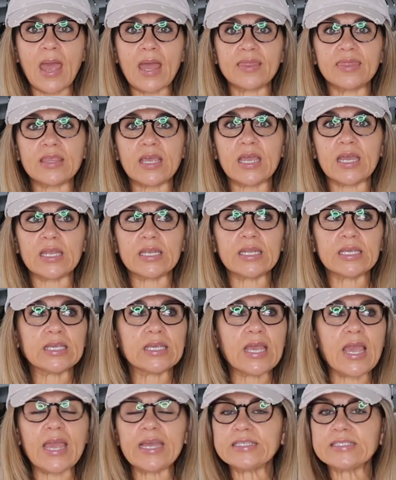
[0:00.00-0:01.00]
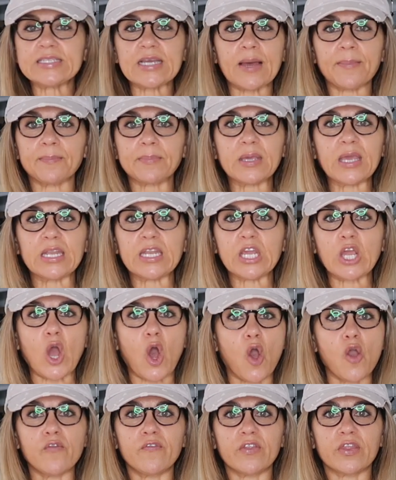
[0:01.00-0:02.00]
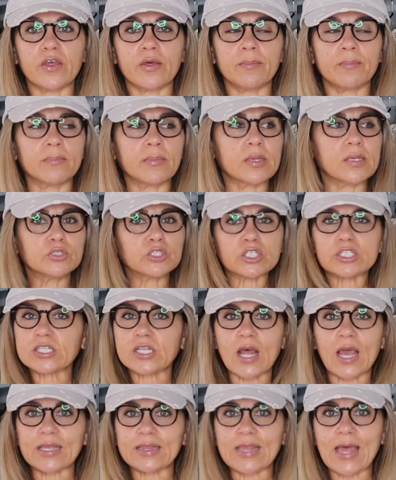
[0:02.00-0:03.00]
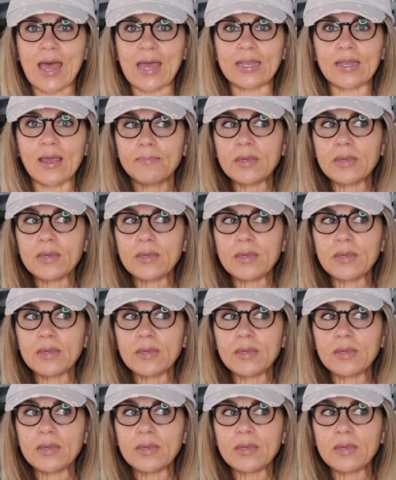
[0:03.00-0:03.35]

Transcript: and then end up getting over them just like that.